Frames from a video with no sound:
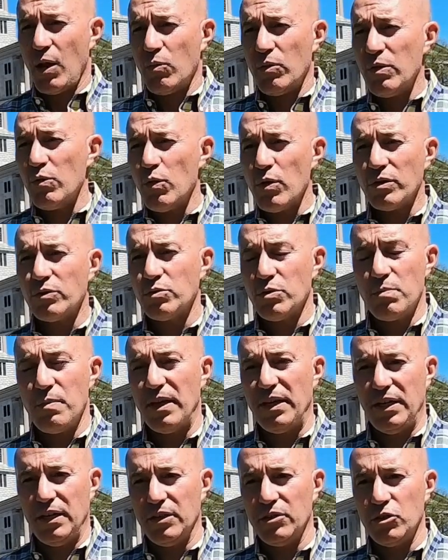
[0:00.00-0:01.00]
we worked with
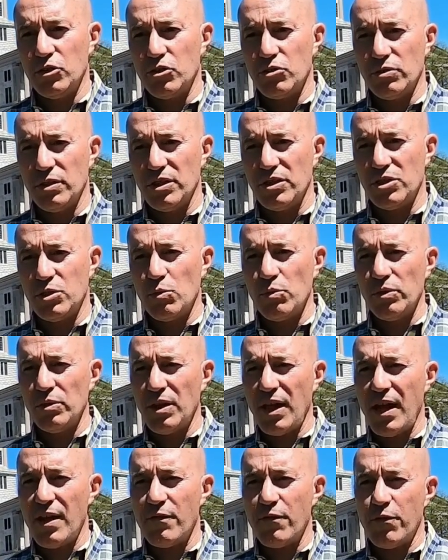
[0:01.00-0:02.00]
many industries, so we'll
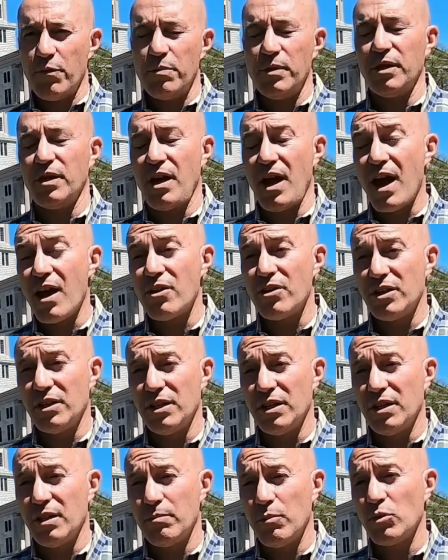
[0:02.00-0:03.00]
have
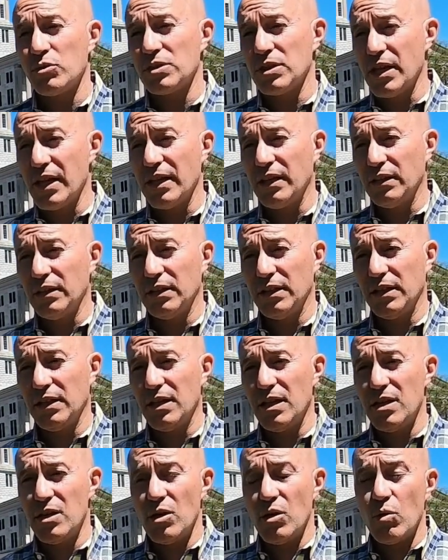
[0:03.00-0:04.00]
familiarity most likely
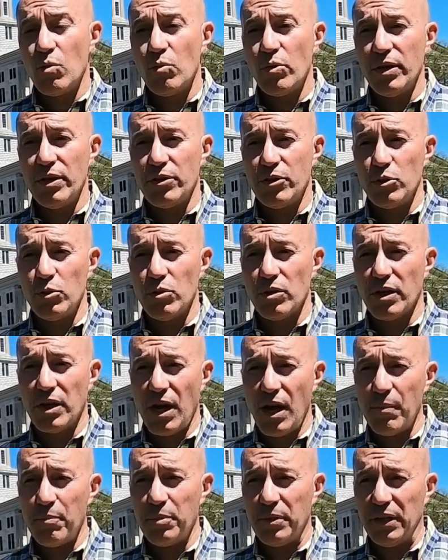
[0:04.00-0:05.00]
with your
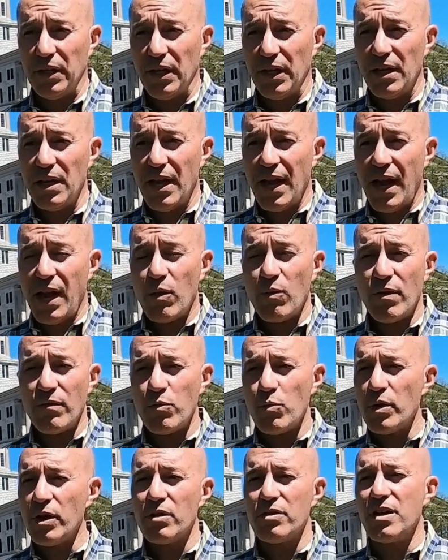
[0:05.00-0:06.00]
company. However,
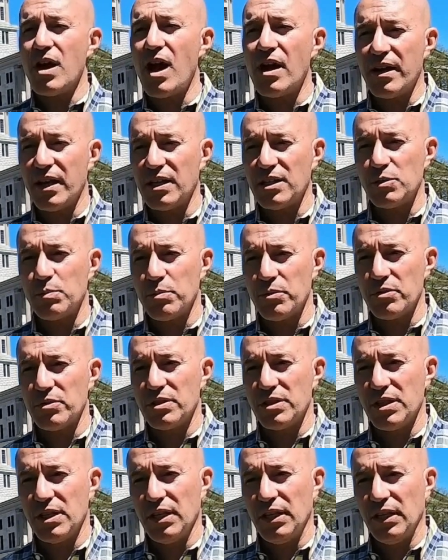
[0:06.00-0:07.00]
we are not
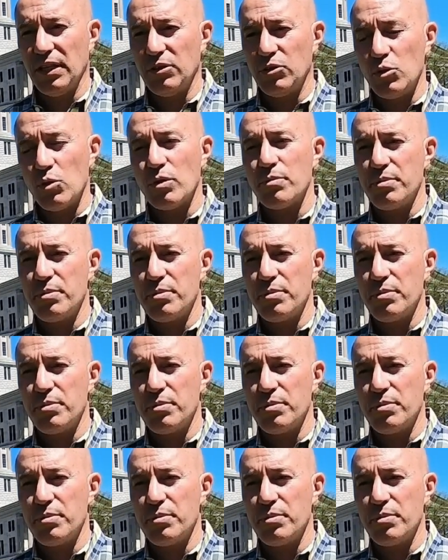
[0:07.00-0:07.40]
experts in your